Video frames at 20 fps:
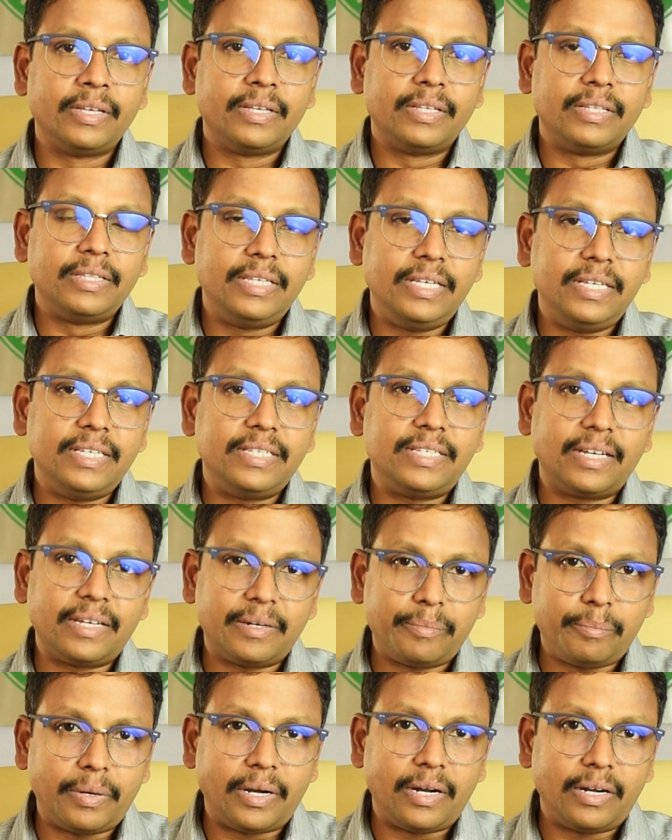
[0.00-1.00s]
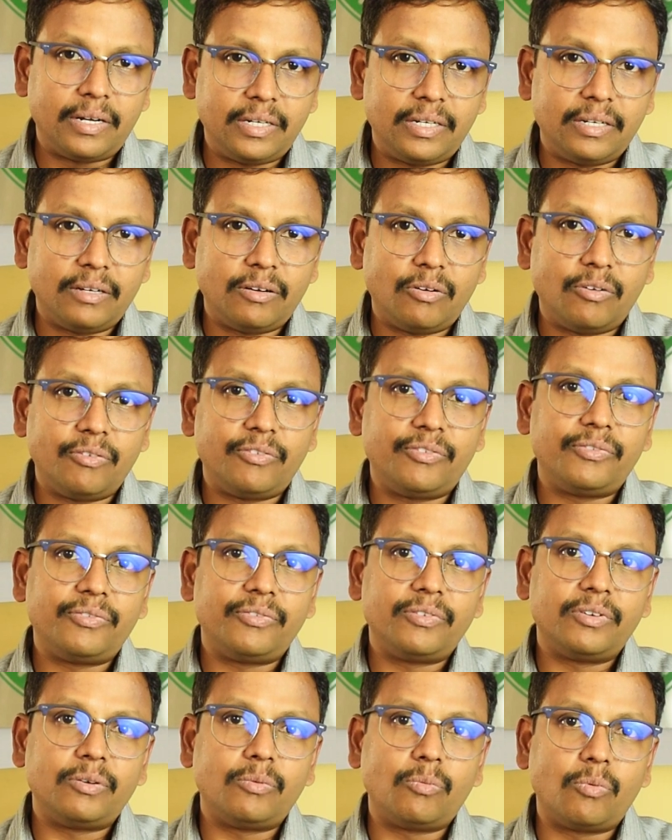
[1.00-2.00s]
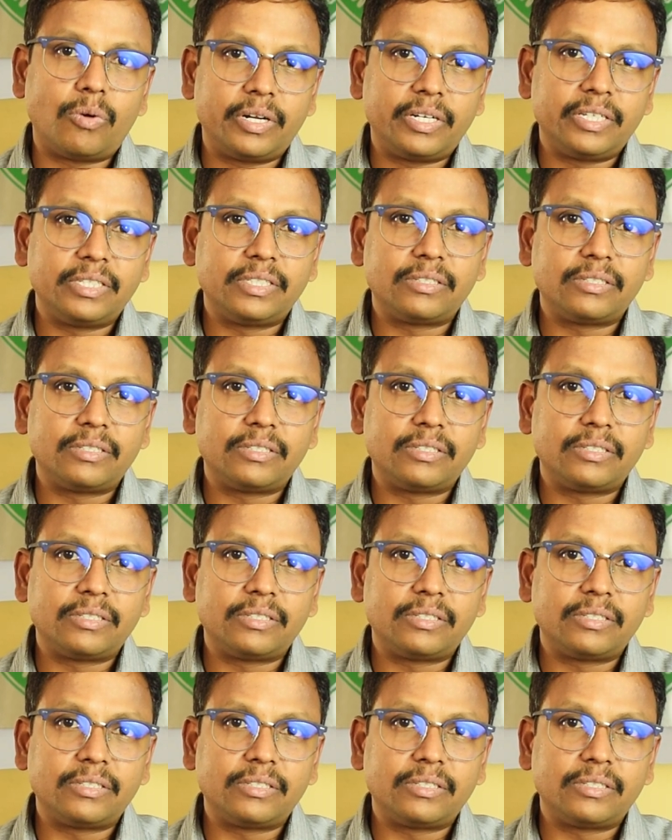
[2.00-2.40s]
These are part of what is